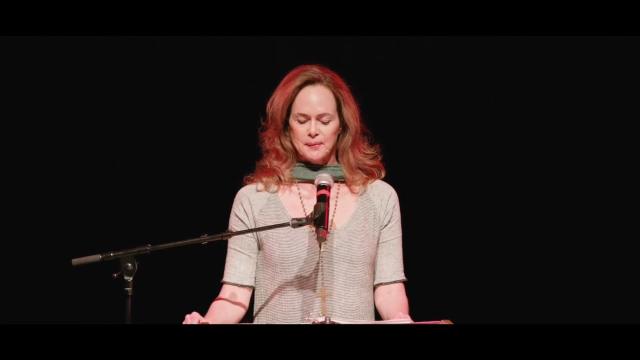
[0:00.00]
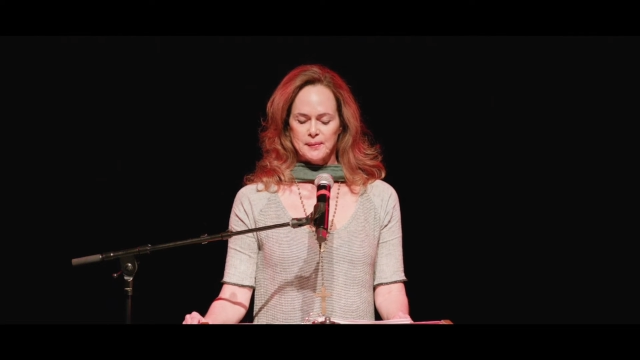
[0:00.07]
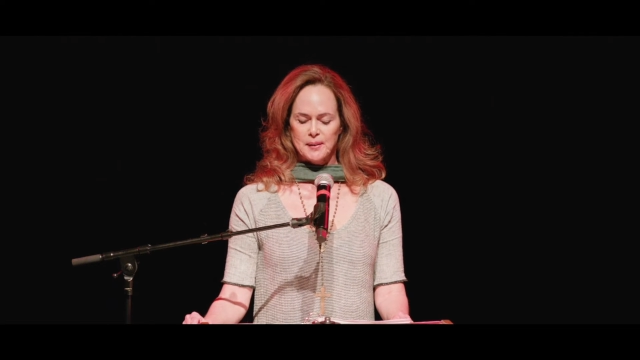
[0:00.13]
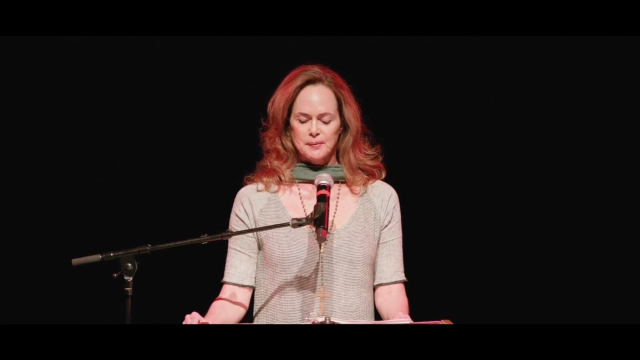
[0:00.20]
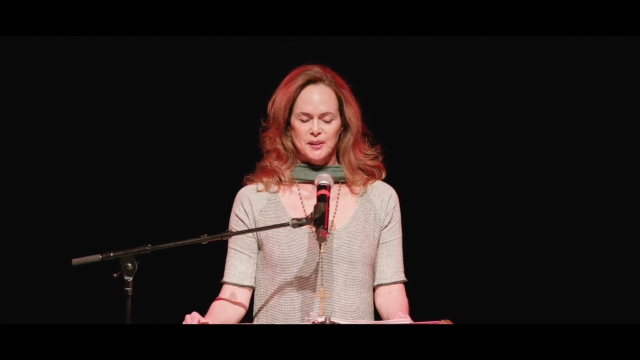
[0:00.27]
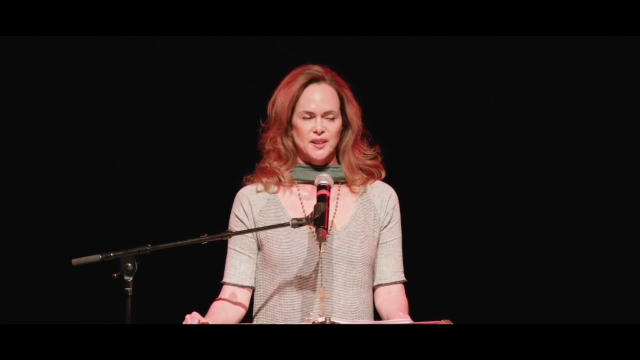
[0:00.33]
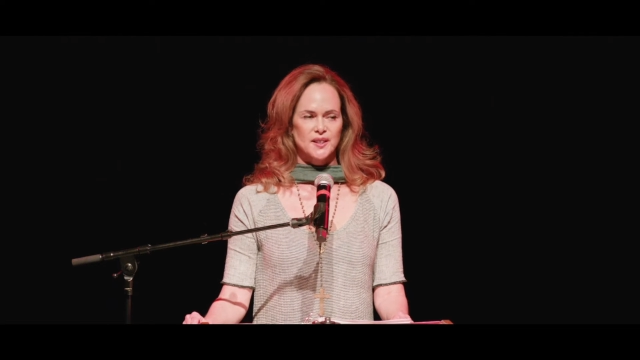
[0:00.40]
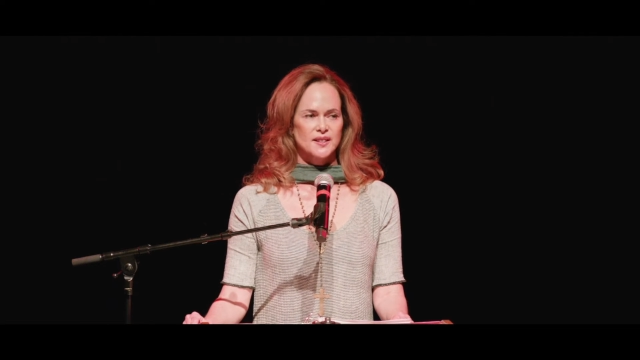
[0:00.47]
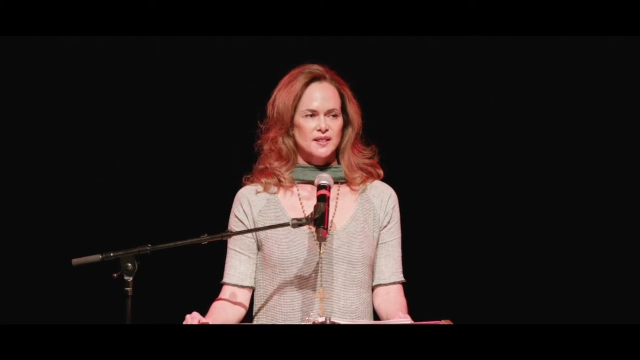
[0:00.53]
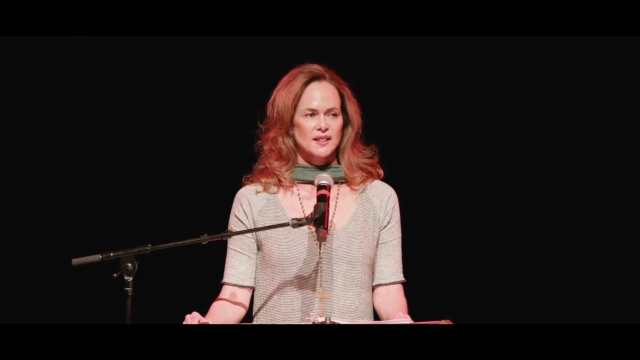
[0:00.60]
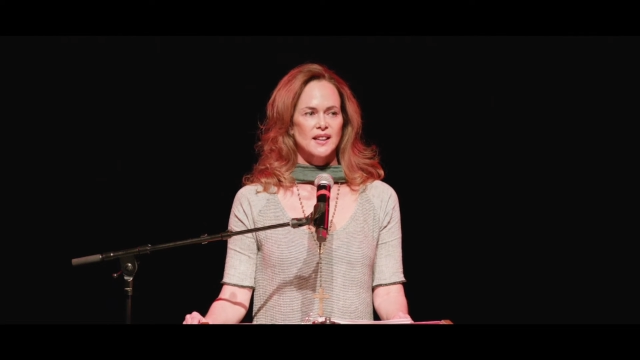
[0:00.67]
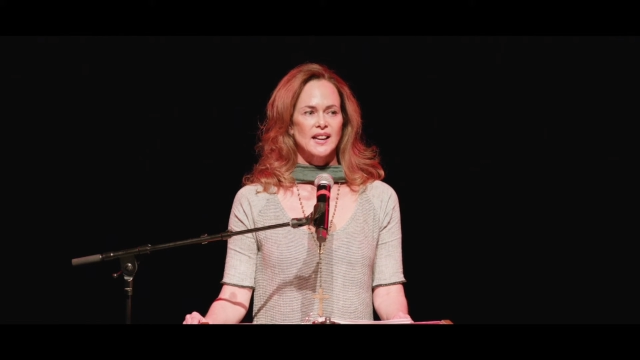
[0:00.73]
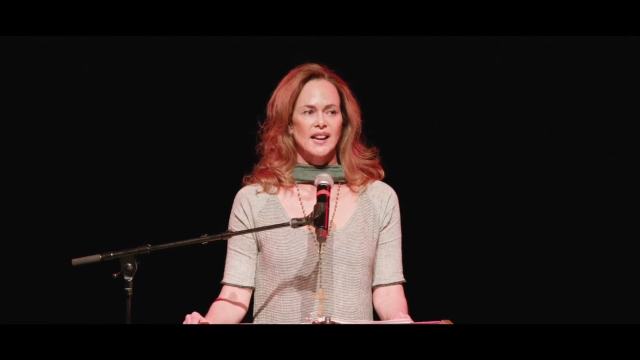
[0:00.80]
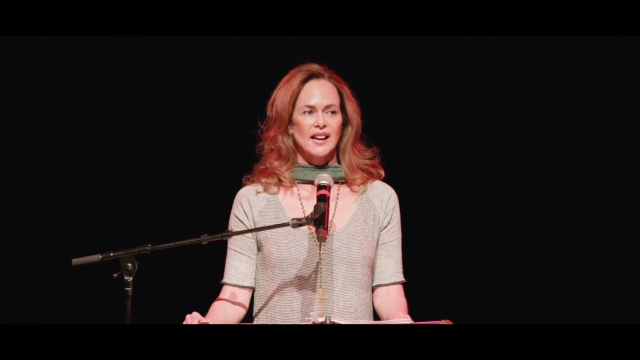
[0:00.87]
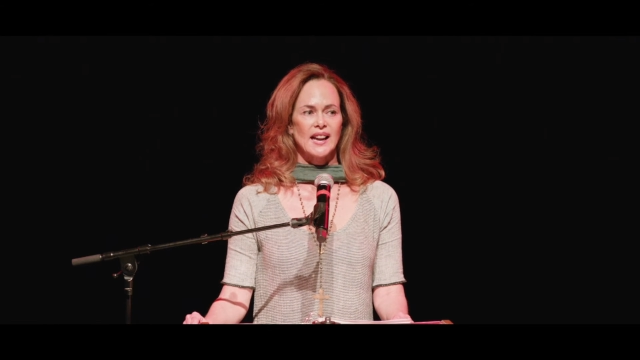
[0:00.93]
members
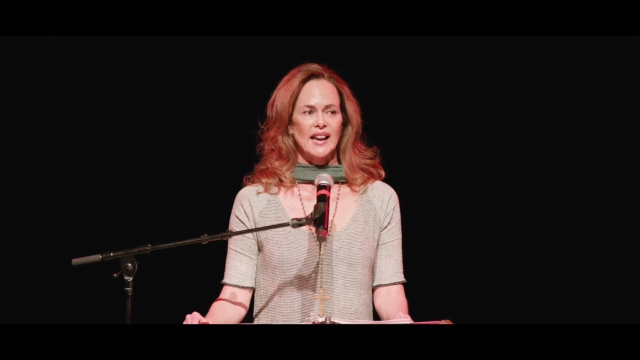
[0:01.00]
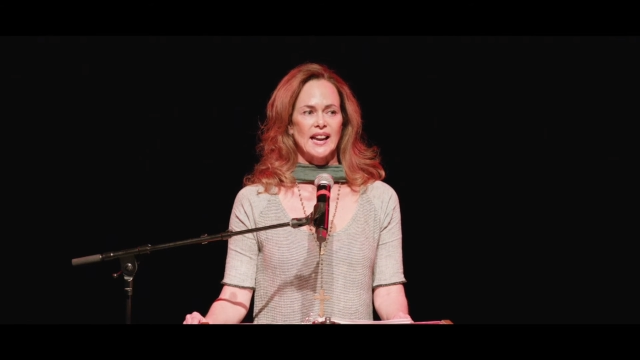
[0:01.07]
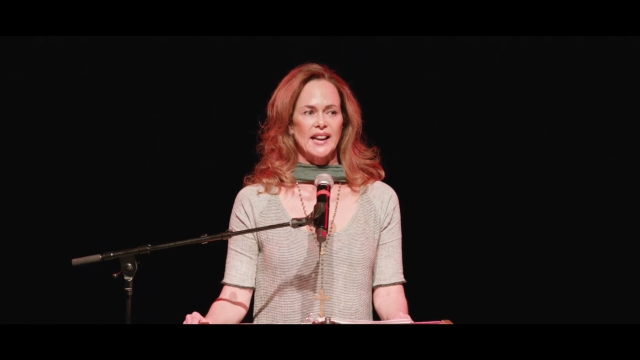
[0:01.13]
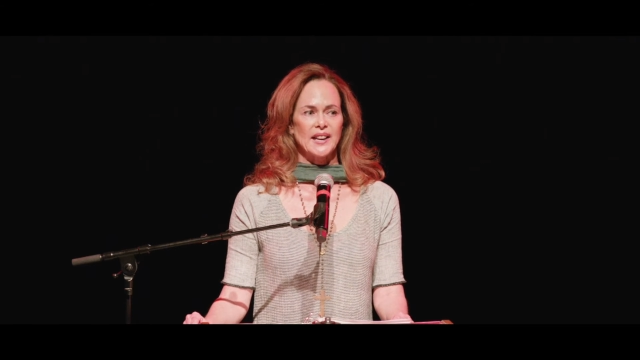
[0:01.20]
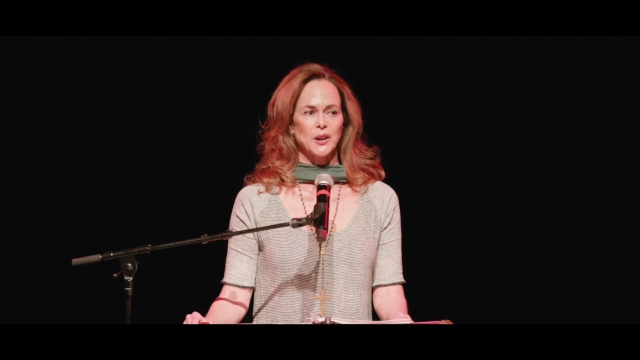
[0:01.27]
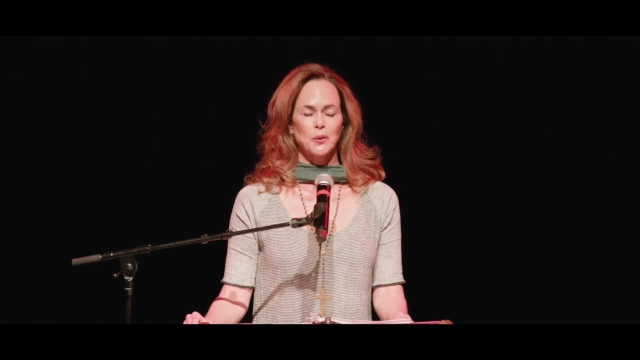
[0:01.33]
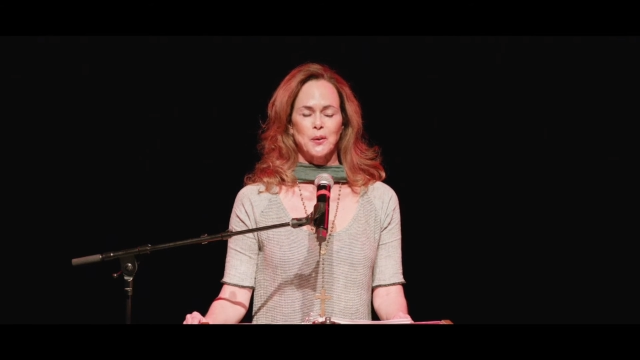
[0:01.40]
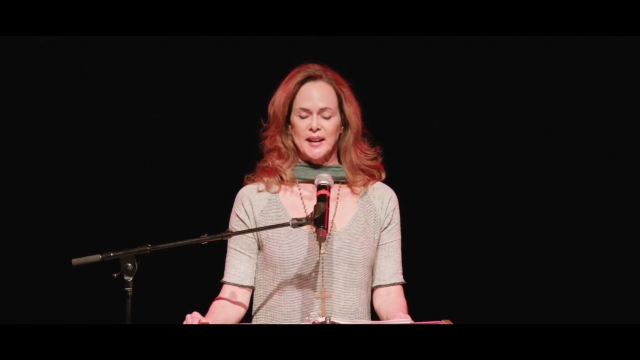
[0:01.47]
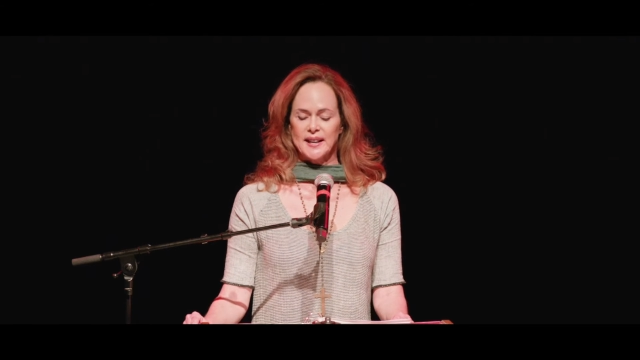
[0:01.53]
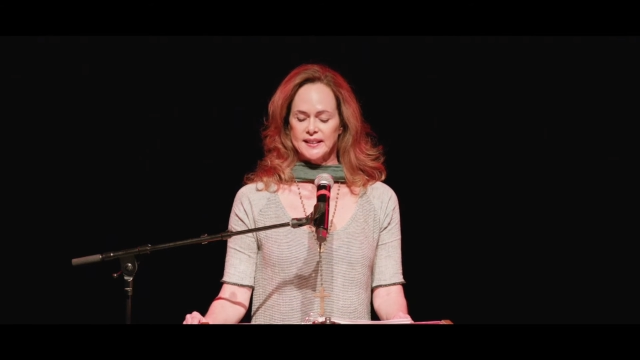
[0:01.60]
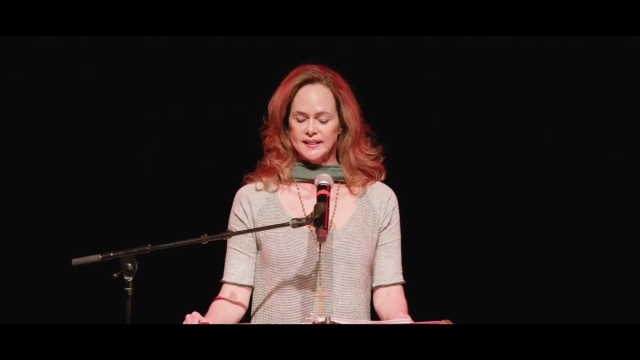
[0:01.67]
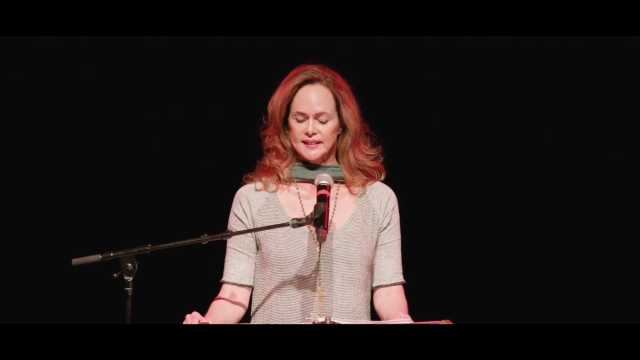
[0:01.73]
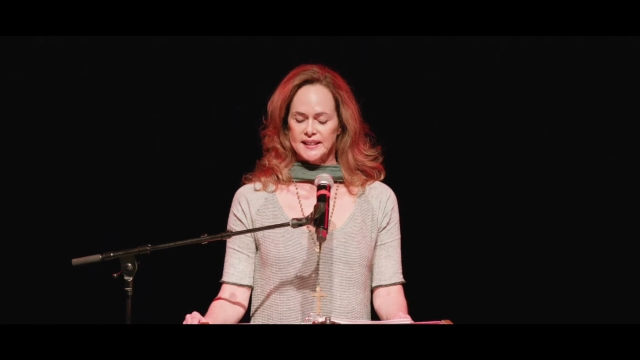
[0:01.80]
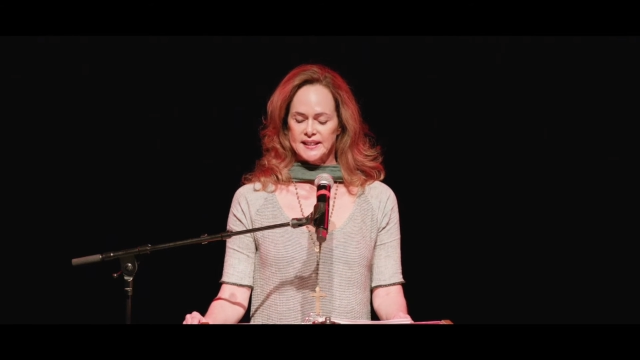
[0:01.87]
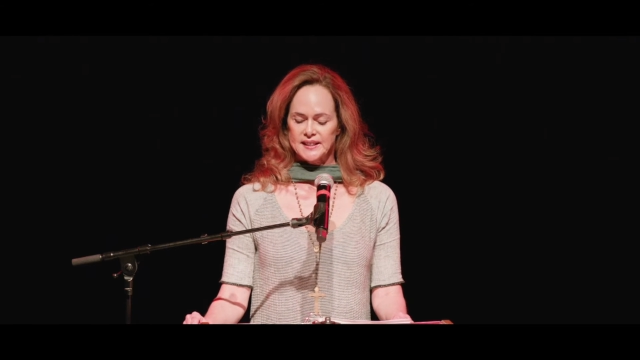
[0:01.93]
and
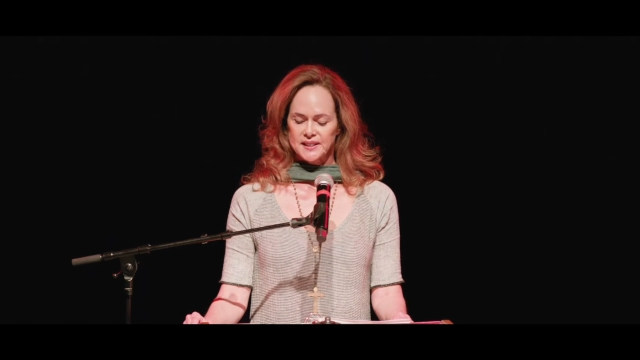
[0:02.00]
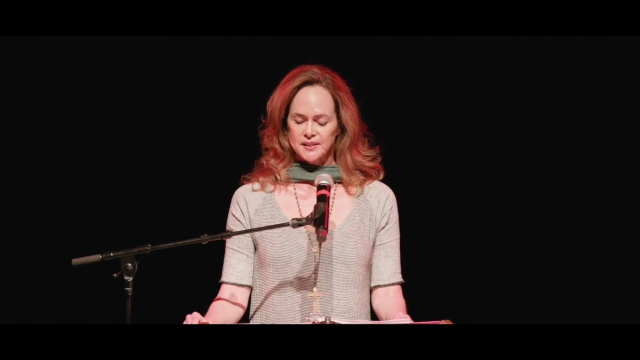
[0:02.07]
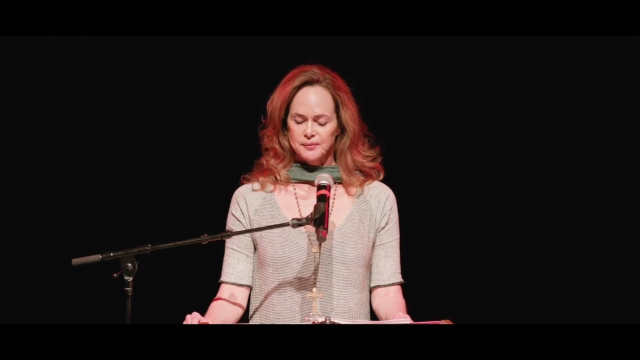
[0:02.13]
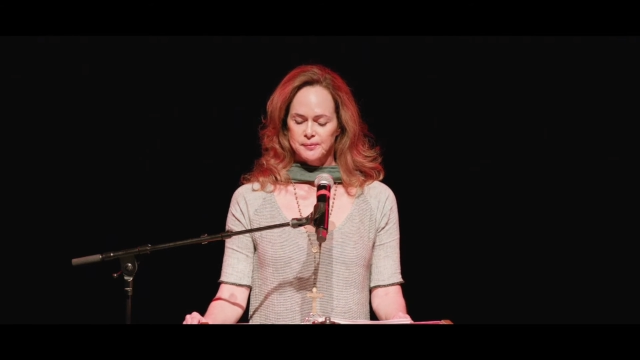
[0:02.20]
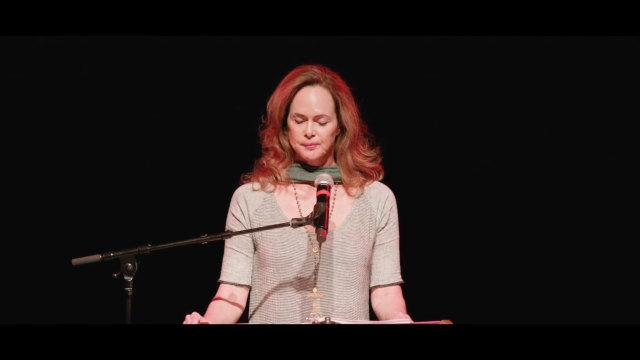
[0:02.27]
acquaintances.